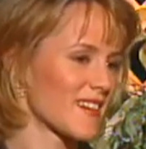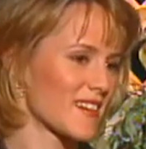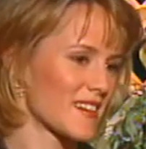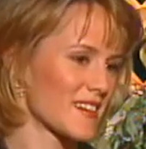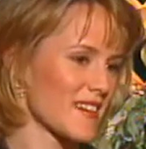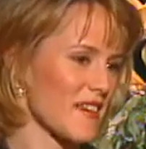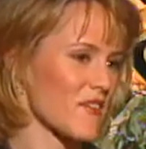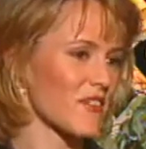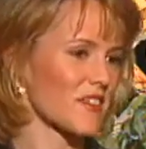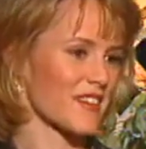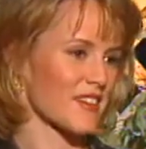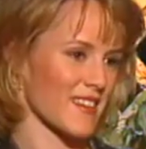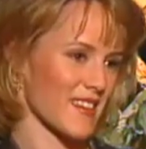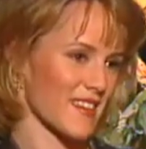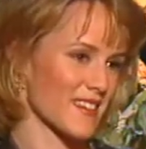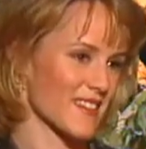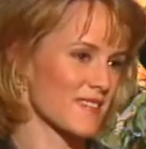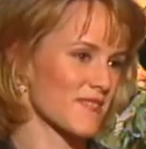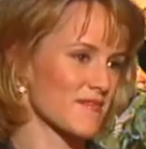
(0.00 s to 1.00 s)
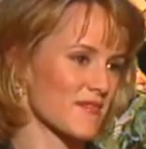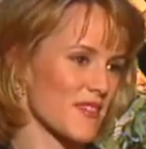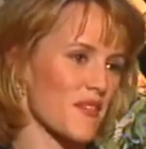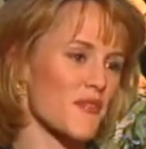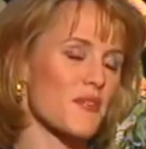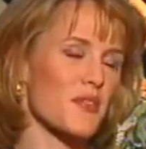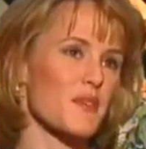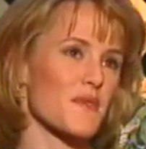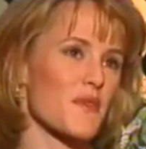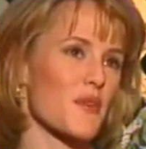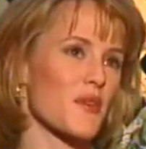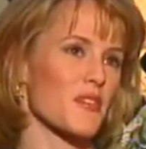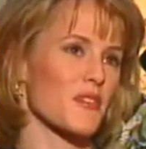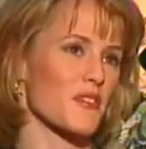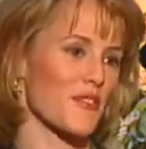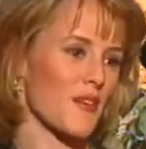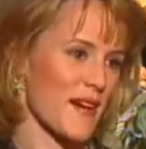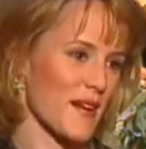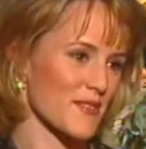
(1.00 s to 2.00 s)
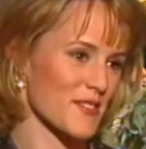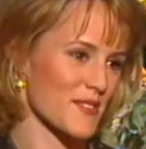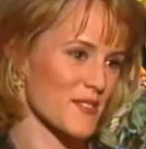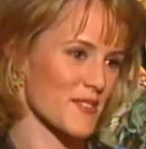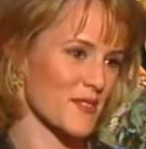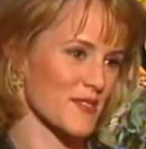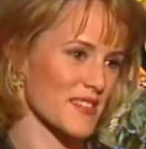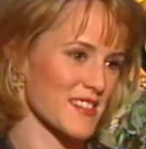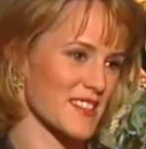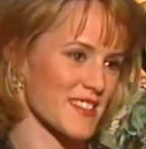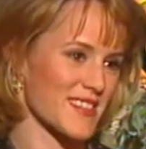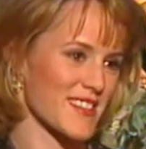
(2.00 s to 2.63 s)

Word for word: definitely. Definitely more than craft service